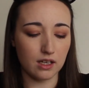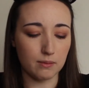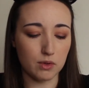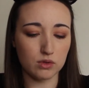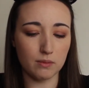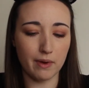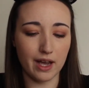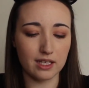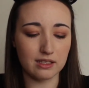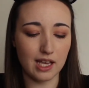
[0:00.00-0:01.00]
I'm using
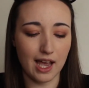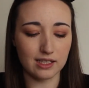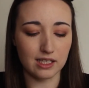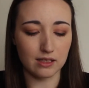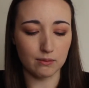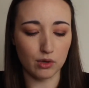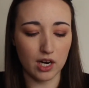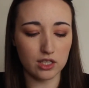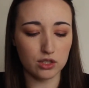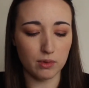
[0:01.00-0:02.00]
my Satin
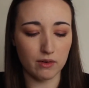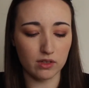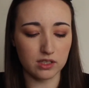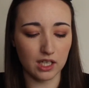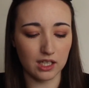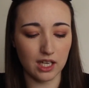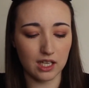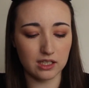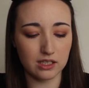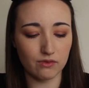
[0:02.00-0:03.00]
brush by Real
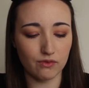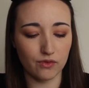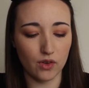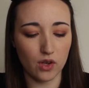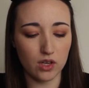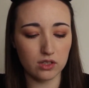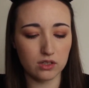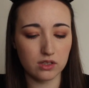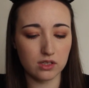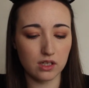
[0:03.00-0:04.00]
Techniques
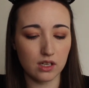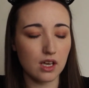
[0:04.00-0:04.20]
first.